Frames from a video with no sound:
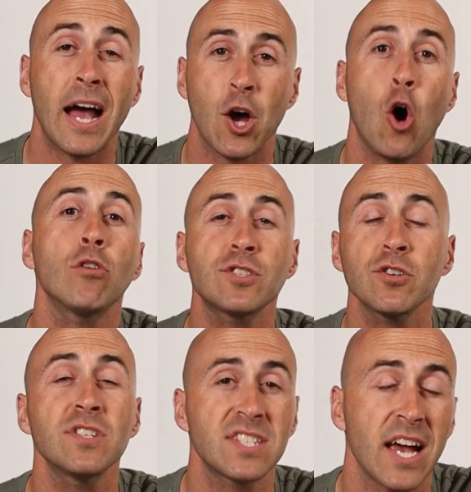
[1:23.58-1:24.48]
I
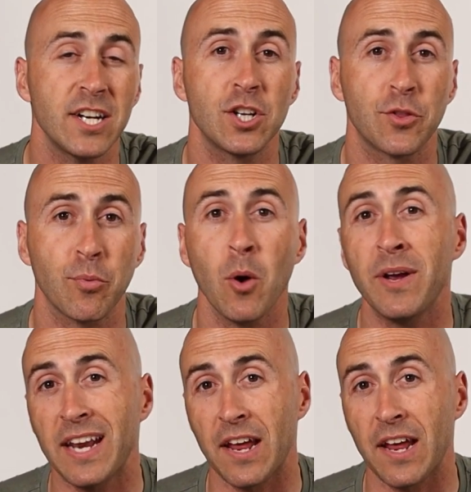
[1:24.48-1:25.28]
also decided to throw in